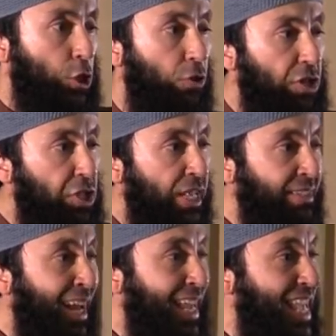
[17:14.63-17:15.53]
So the
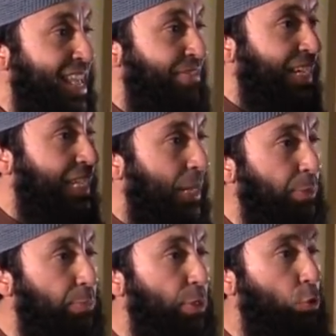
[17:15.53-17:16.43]
shaitan even
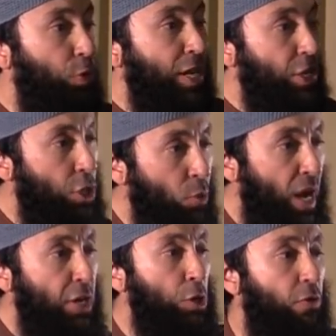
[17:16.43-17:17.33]
comes between you
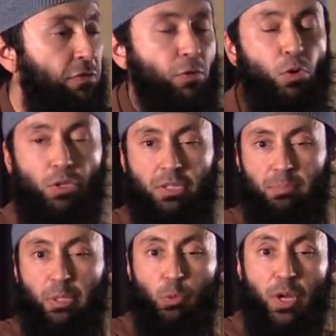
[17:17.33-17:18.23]
and your
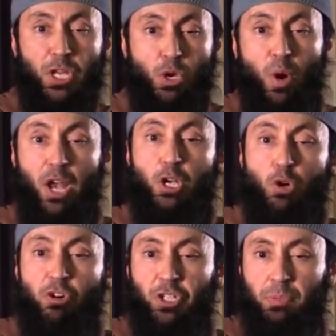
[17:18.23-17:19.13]
food, between you and
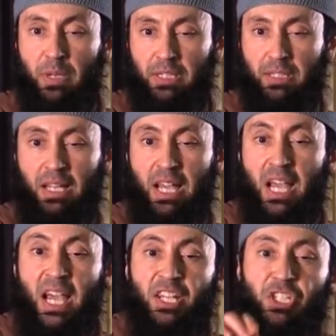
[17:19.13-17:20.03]
nourishment,
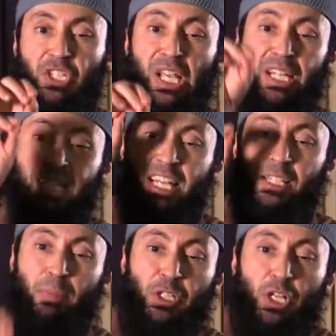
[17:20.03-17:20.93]
steals
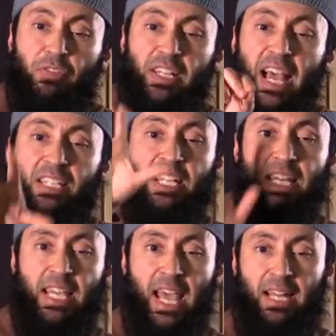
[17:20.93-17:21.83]
as much of it as
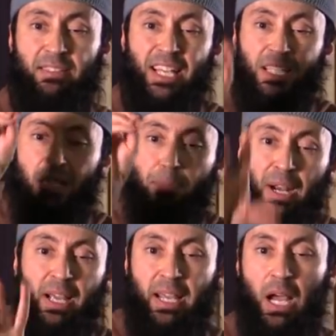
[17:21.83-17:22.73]
he can, takes the
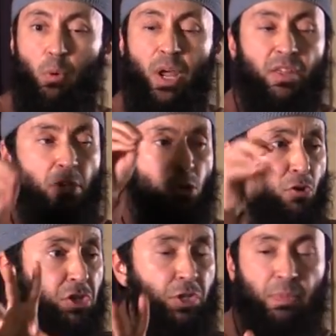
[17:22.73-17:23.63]
barakah away, the
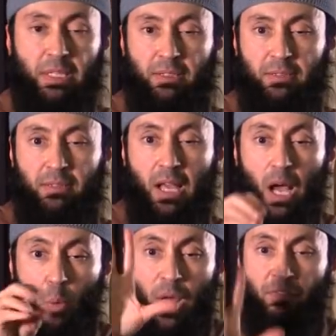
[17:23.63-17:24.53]
nourishment
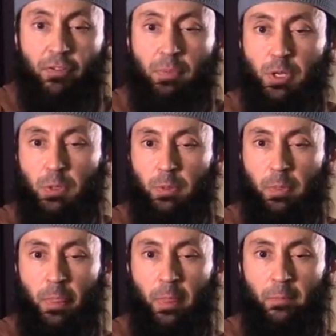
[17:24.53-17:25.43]
away from you.